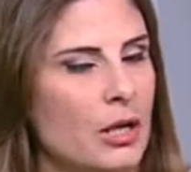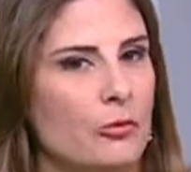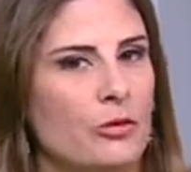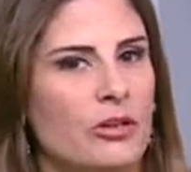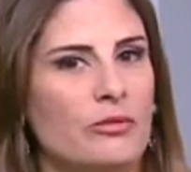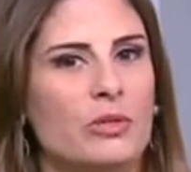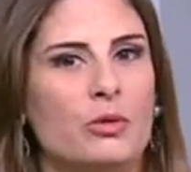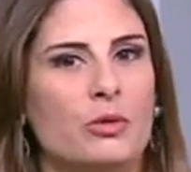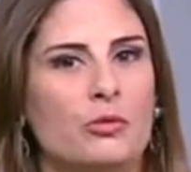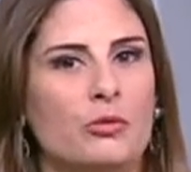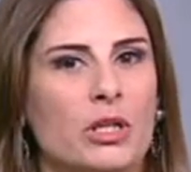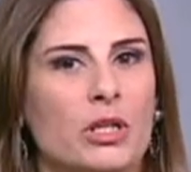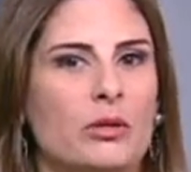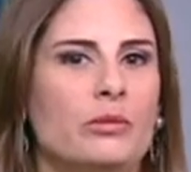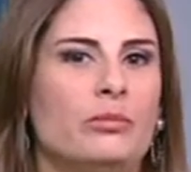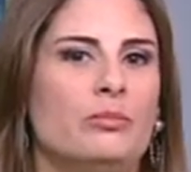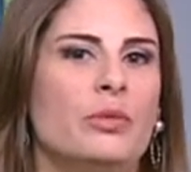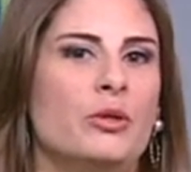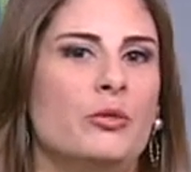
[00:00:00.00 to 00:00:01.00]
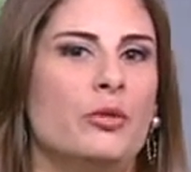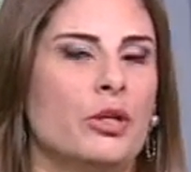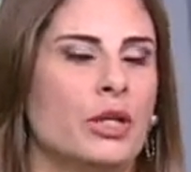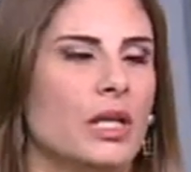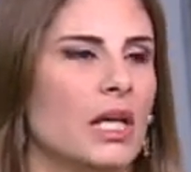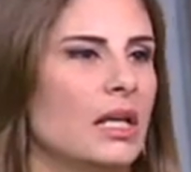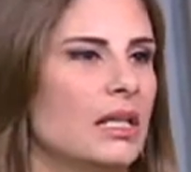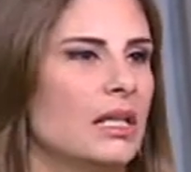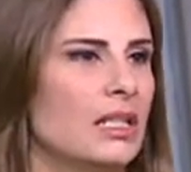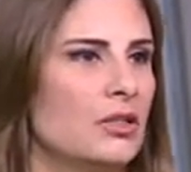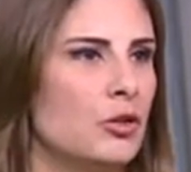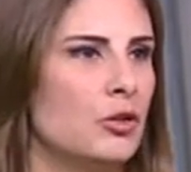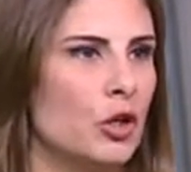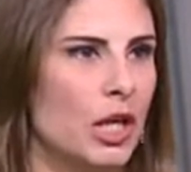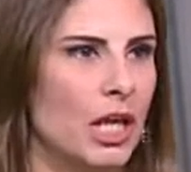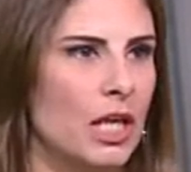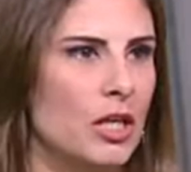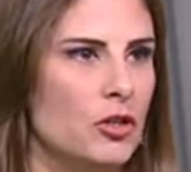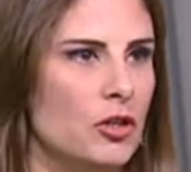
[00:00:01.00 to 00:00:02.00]
We would be working in
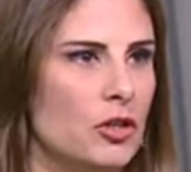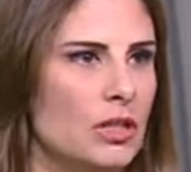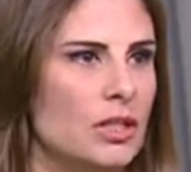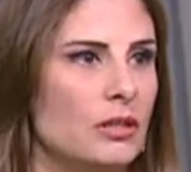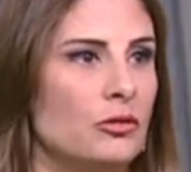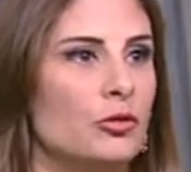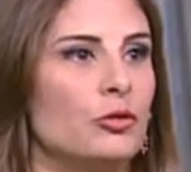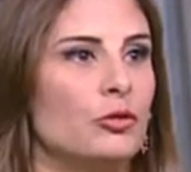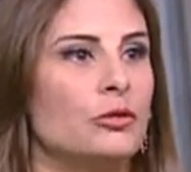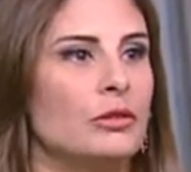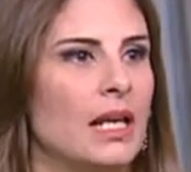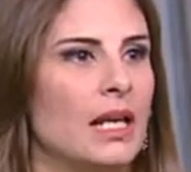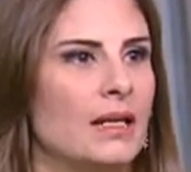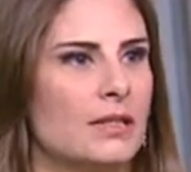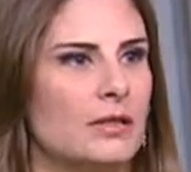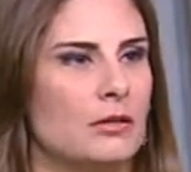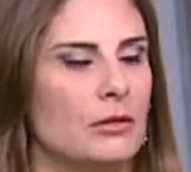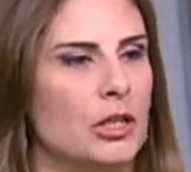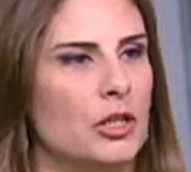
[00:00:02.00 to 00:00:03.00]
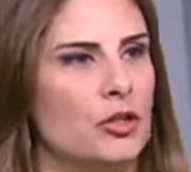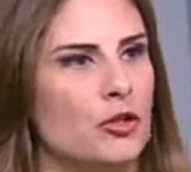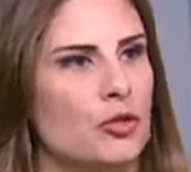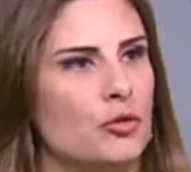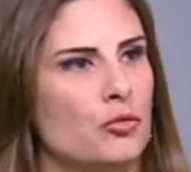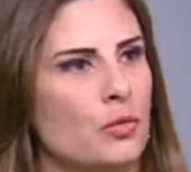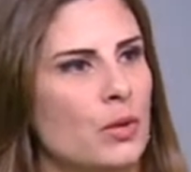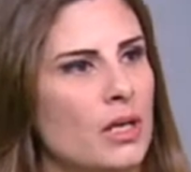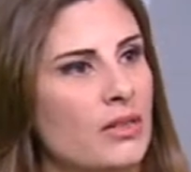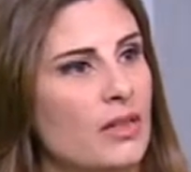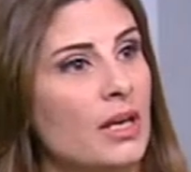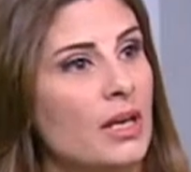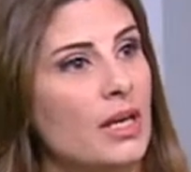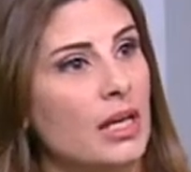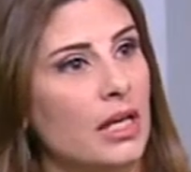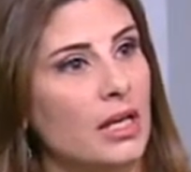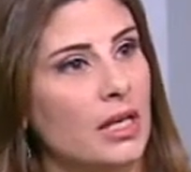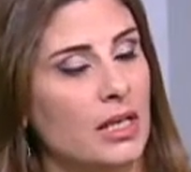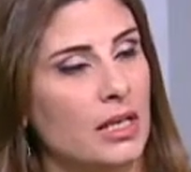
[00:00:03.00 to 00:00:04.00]
education in total isolation with
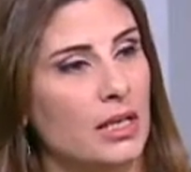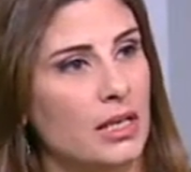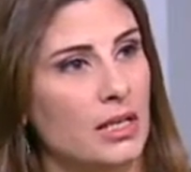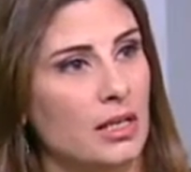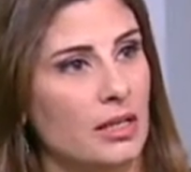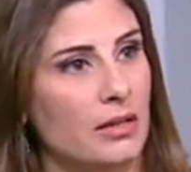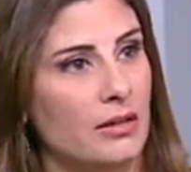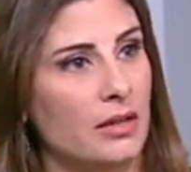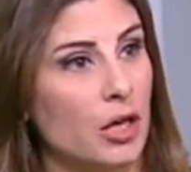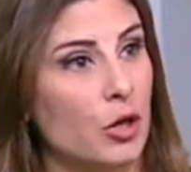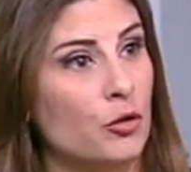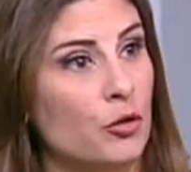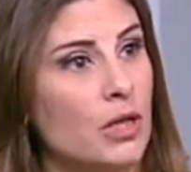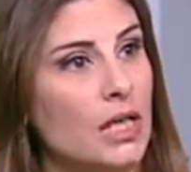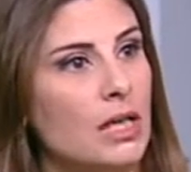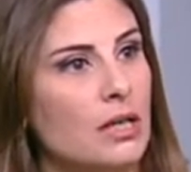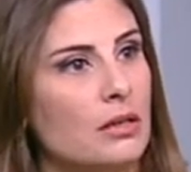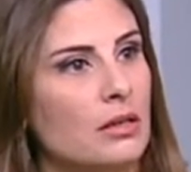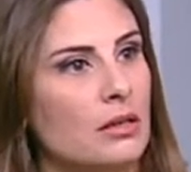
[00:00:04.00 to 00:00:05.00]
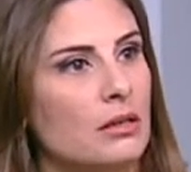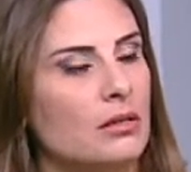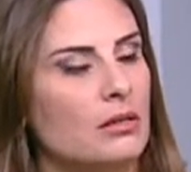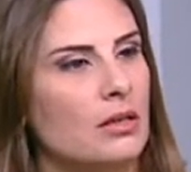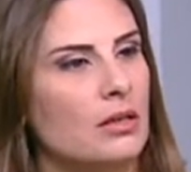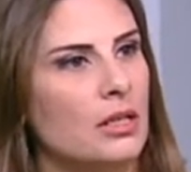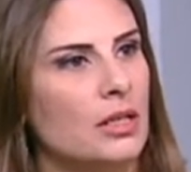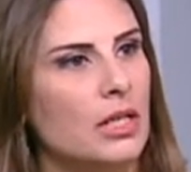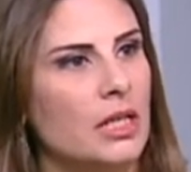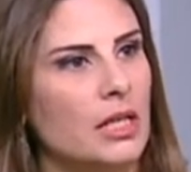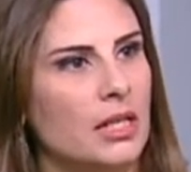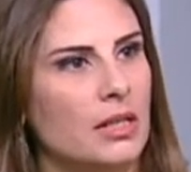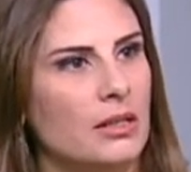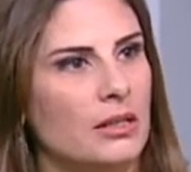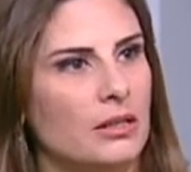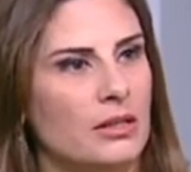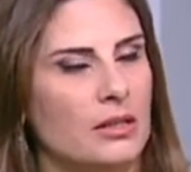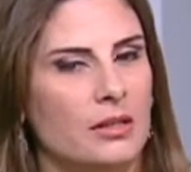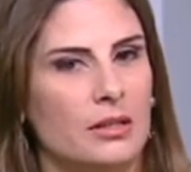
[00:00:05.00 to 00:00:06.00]
the career and
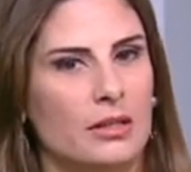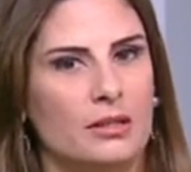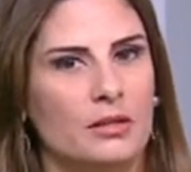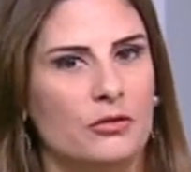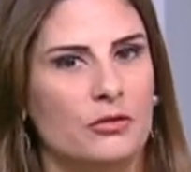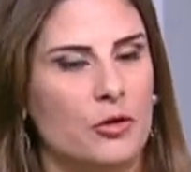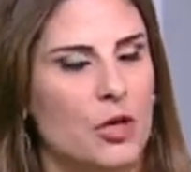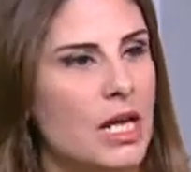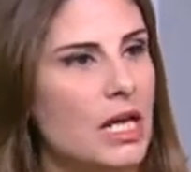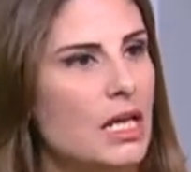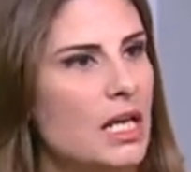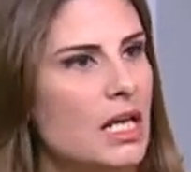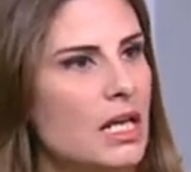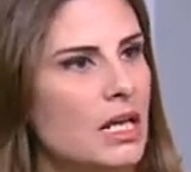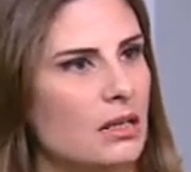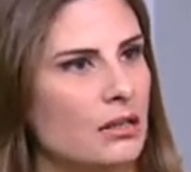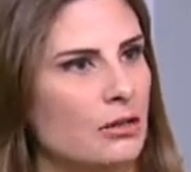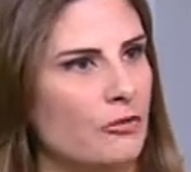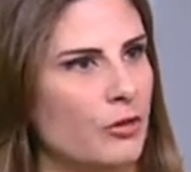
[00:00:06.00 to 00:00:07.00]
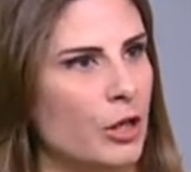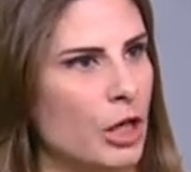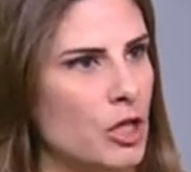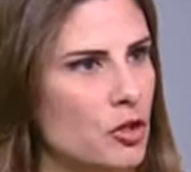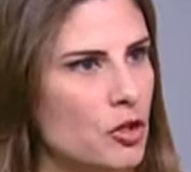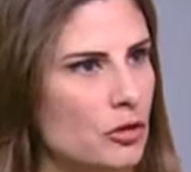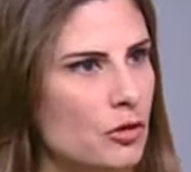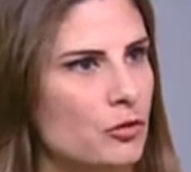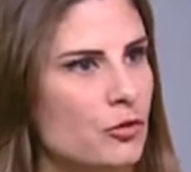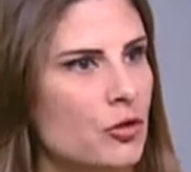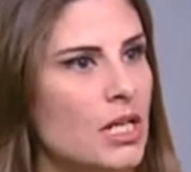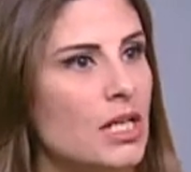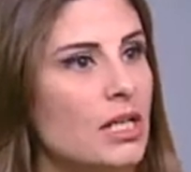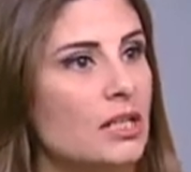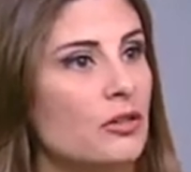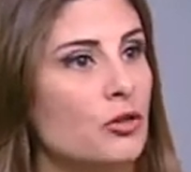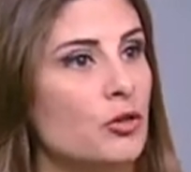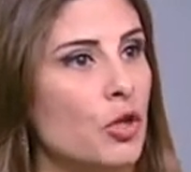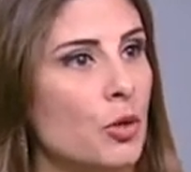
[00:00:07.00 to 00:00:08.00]
the training and vocational
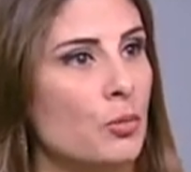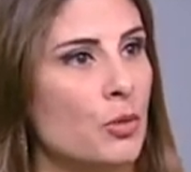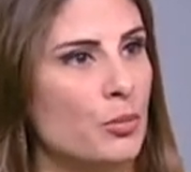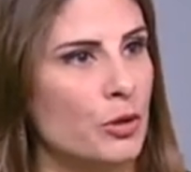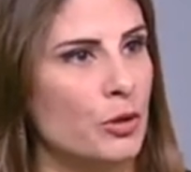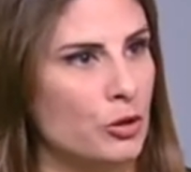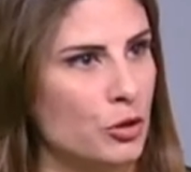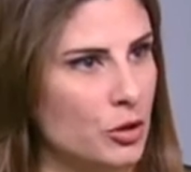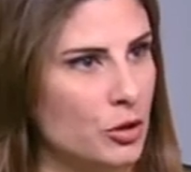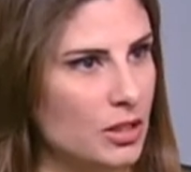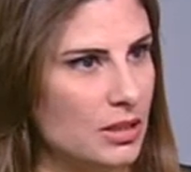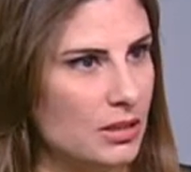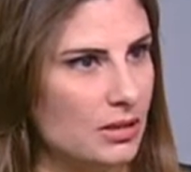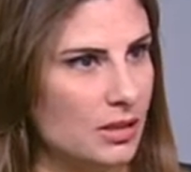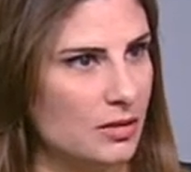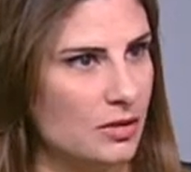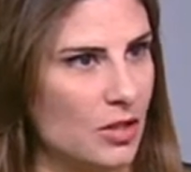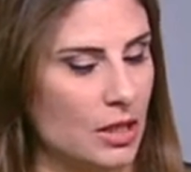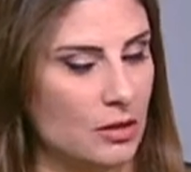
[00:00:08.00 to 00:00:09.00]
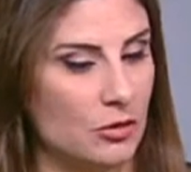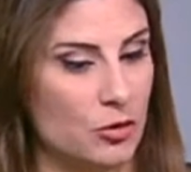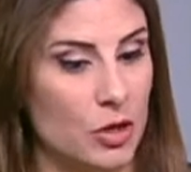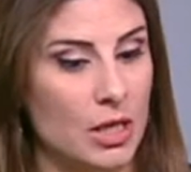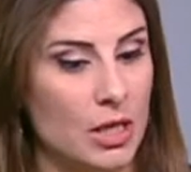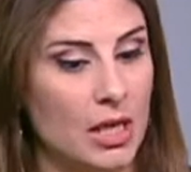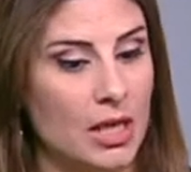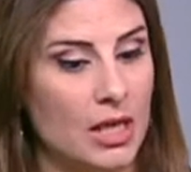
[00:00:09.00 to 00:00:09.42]
training, the job opportunities, etc.